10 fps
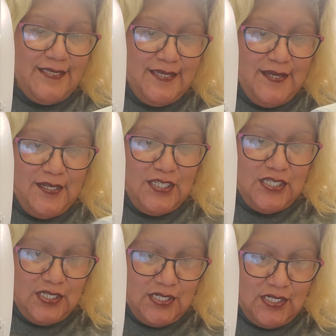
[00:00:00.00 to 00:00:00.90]
see your
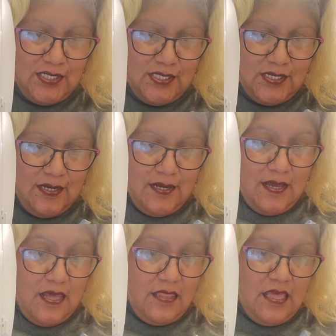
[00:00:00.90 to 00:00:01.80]
stitches,
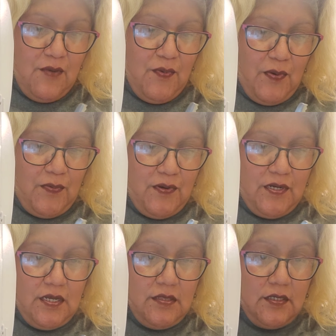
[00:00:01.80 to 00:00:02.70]
and they won't.
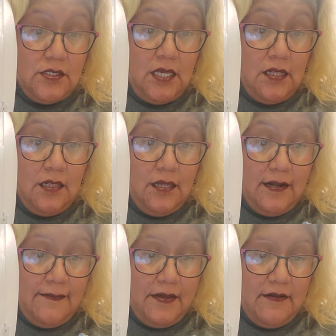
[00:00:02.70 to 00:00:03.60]
They'll see a
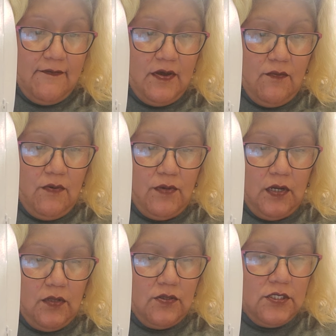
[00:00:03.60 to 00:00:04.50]
little bit of it when we
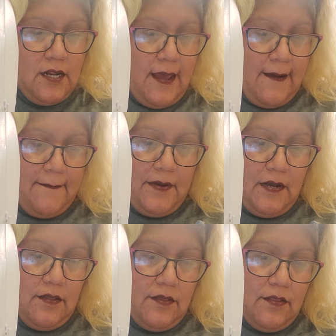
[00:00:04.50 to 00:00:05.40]
close it out. But
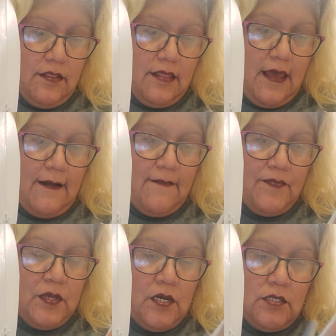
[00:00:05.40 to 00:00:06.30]
other than that,
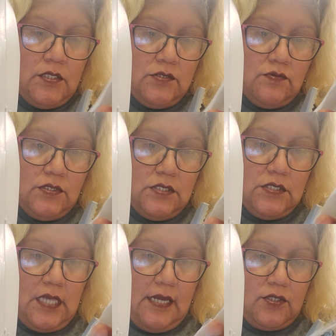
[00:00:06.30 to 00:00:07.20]
this was
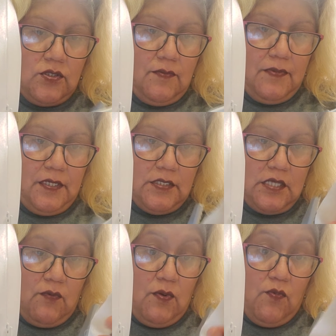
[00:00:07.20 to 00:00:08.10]
this extra piece
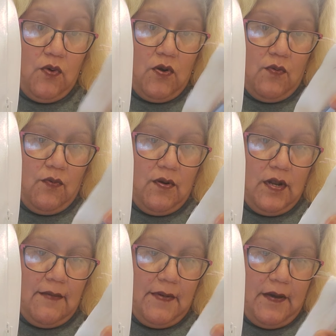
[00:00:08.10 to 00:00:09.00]
that we weren't
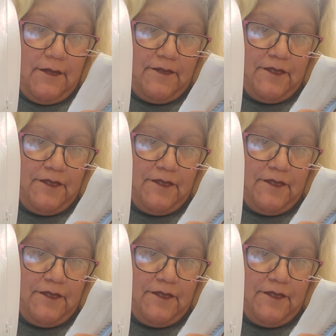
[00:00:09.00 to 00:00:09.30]
worried about.